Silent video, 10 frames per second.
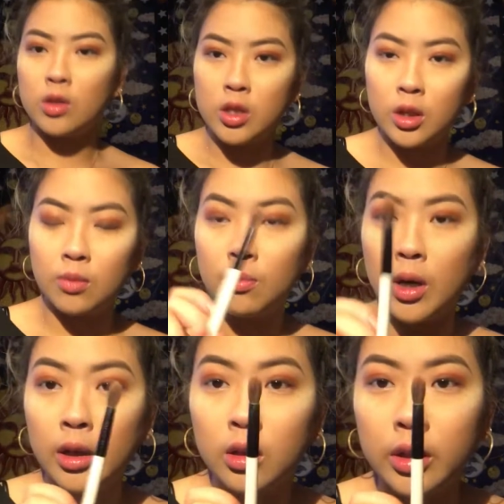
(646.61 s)
Take
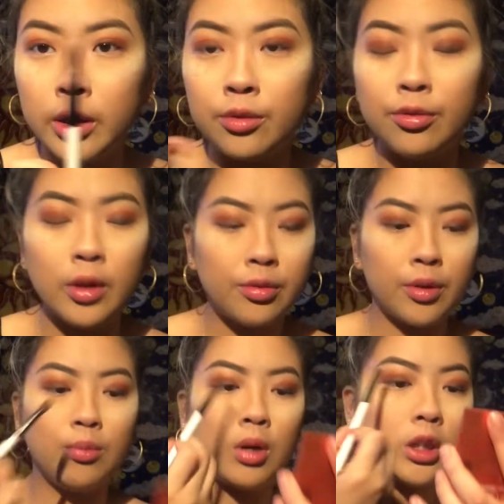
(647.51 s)
my clean fluffy
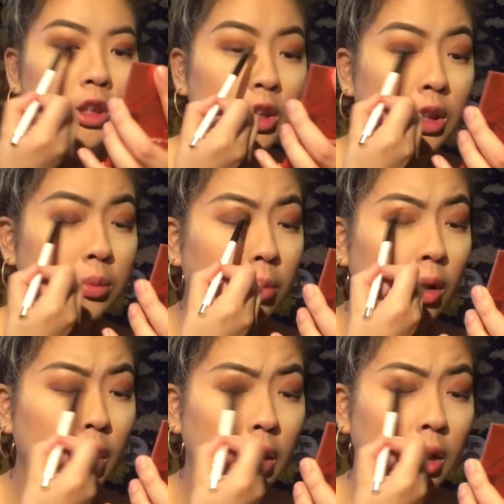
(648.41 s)
brush and just
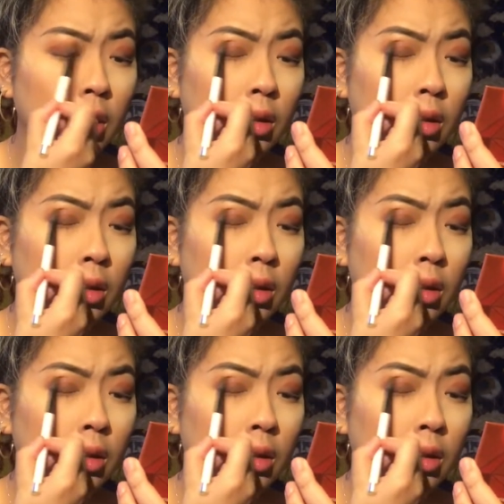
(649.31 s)
blend.